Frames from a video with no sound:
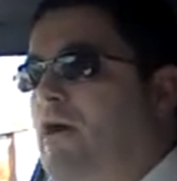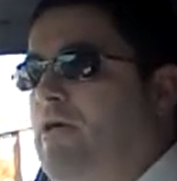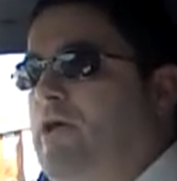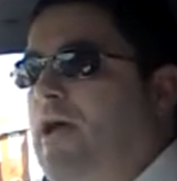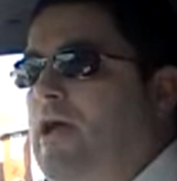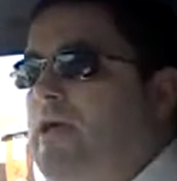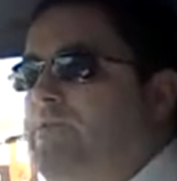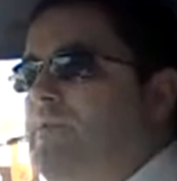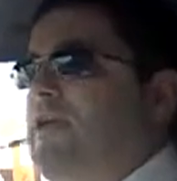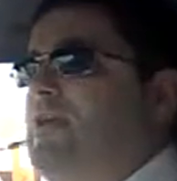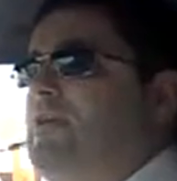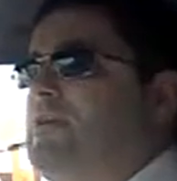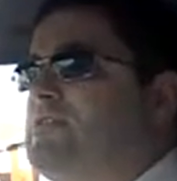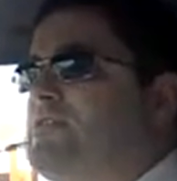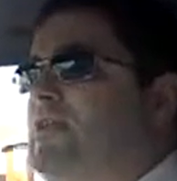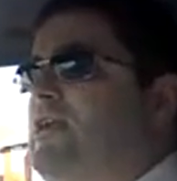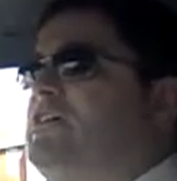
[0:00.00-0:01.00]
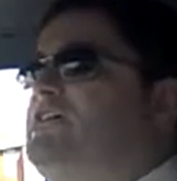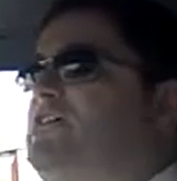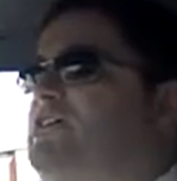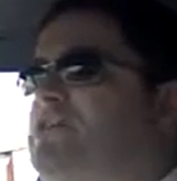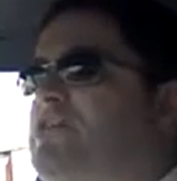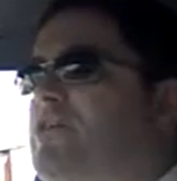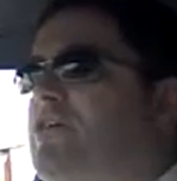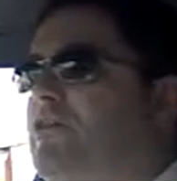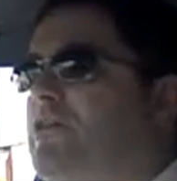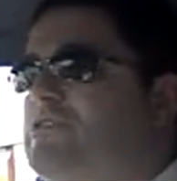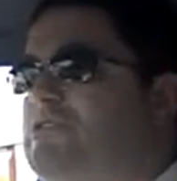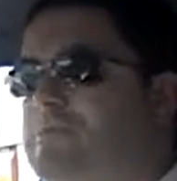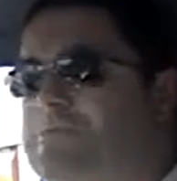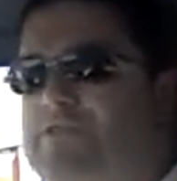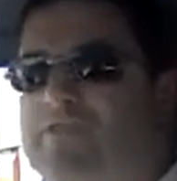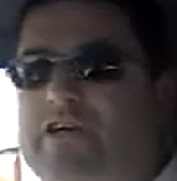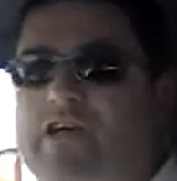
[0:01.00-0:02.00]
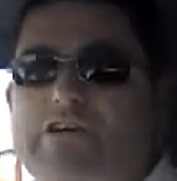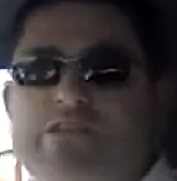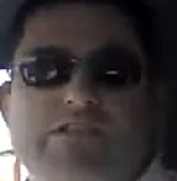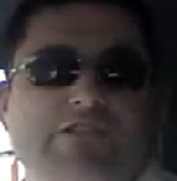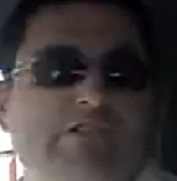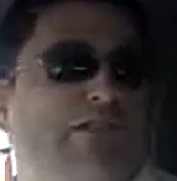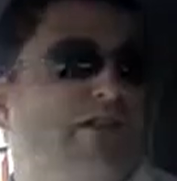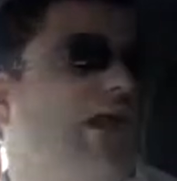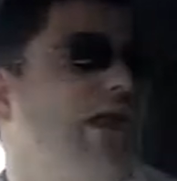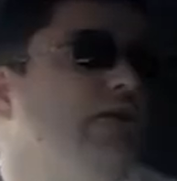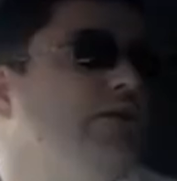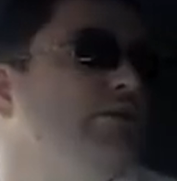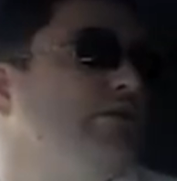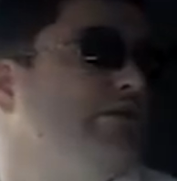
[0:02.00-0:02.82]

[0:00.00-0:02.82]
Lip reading: Okay, so let's just show you those observations again.